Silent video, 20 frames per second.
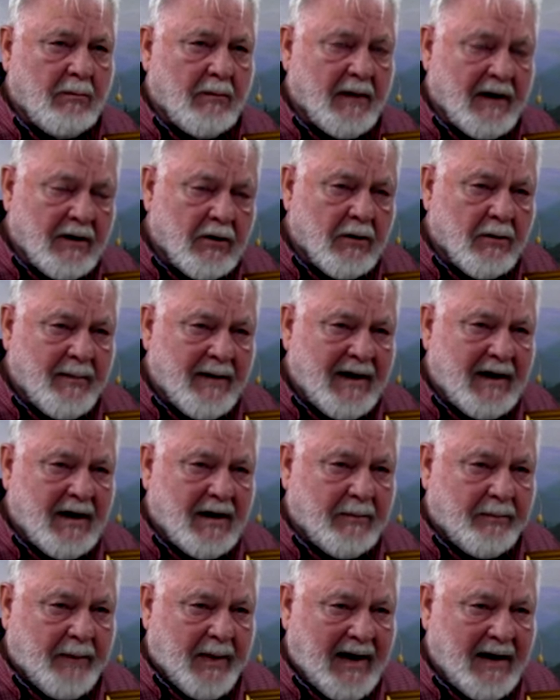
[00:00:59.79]

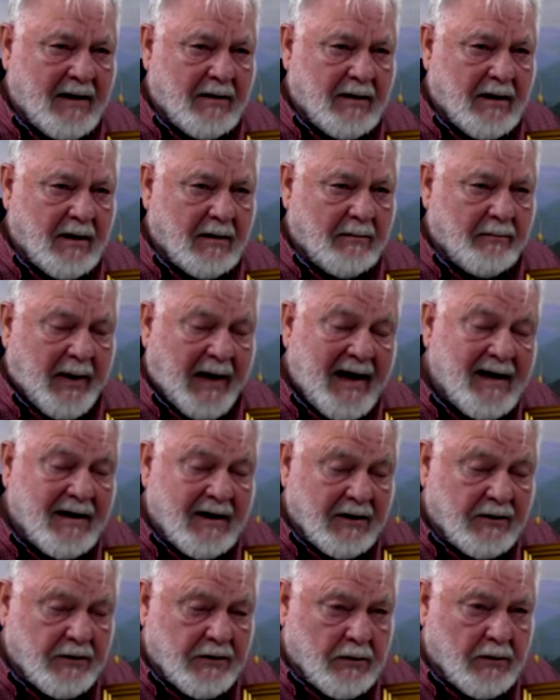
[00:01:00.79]
intermediate
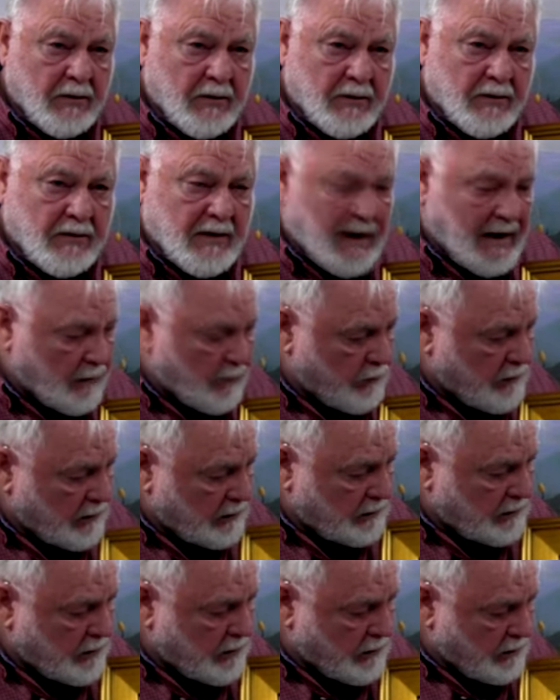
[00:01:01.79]
painting students that will
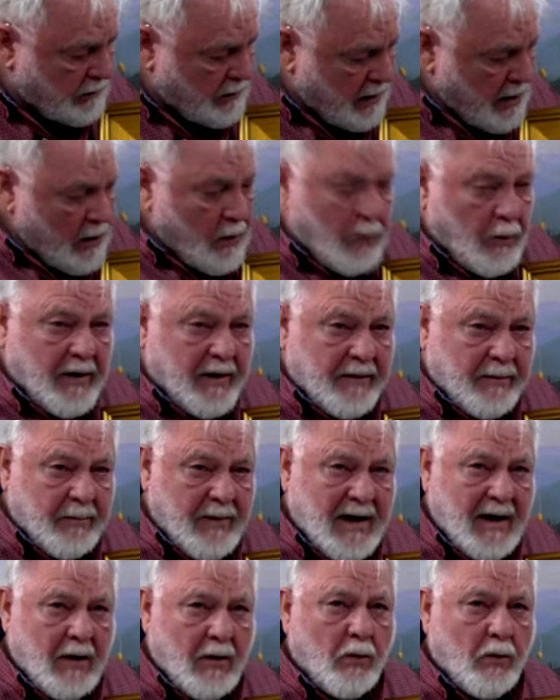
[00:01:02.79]
do with me